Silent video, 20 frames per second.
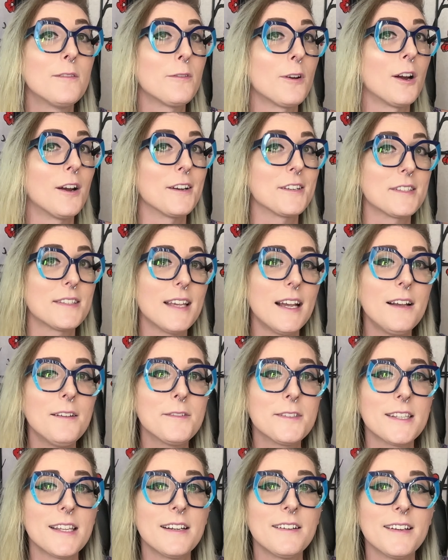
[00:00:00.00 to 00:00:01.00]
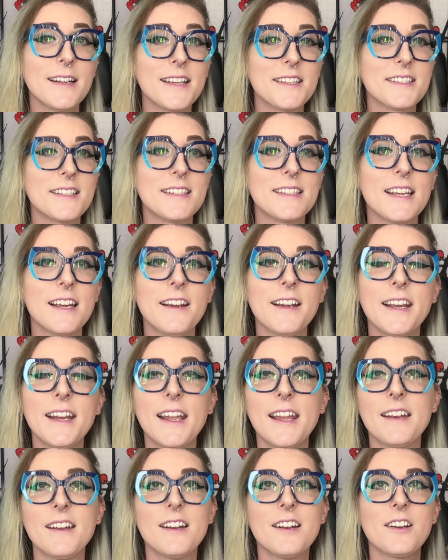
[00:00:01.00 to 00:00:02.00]
for ourselves that are necessary,
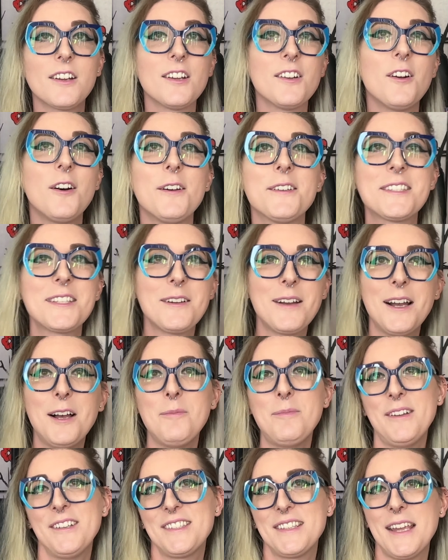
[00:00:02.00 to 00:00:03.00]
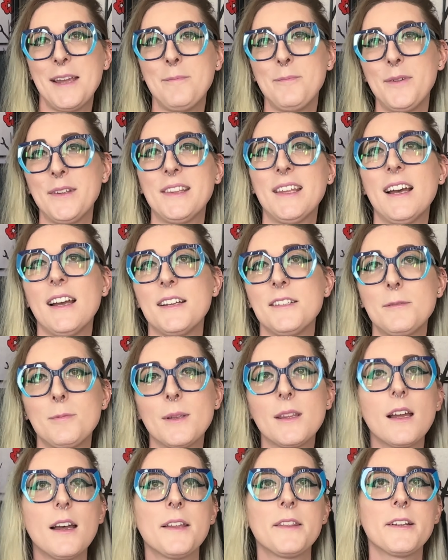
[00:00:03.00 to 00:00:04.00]
and it can also help us empathize
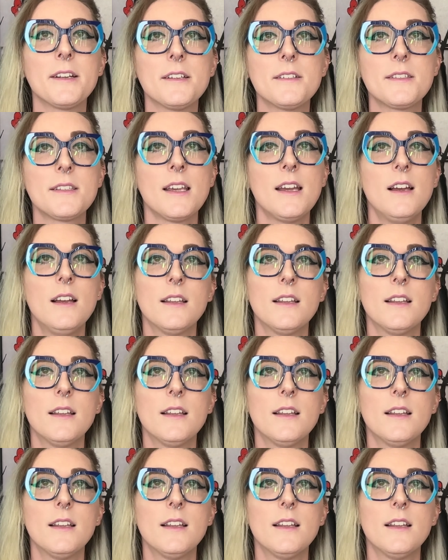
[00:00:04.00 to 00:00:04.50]
with others